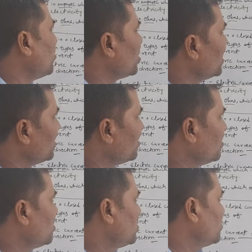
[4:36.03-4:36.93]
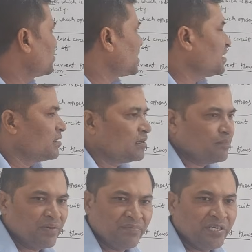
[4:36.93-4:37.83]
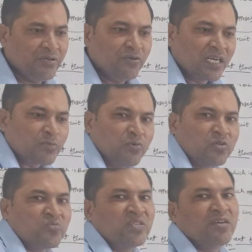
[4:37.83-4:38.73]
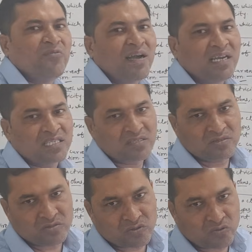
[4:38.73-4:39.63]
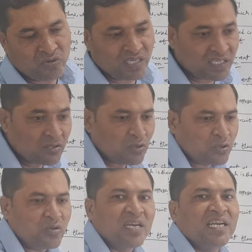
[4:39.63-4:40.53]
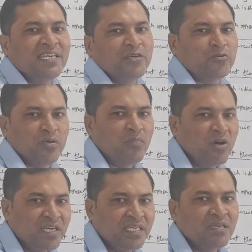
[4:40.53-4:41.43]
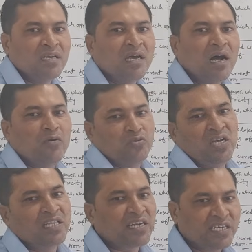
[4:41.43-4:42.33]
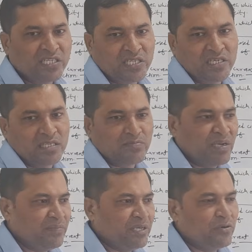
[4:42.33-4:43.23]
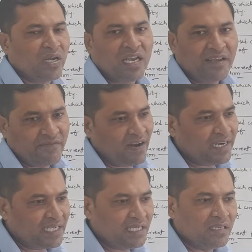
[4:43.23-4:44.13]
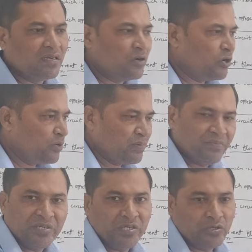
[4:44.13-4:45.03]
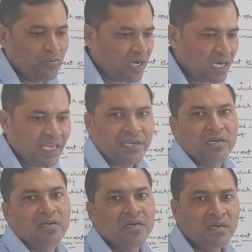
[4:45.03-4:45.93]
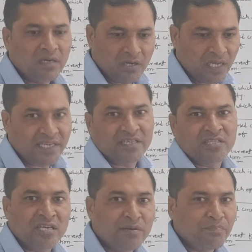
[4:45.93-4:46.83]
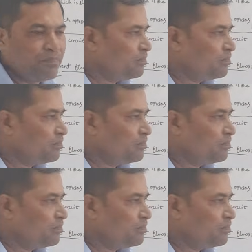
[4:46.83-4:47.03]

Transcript: body. Okay. Maybe you exposed with the wires, so it is also related to the body, how the health condition is. Maybe you are like fatty, or maybe you are like a thin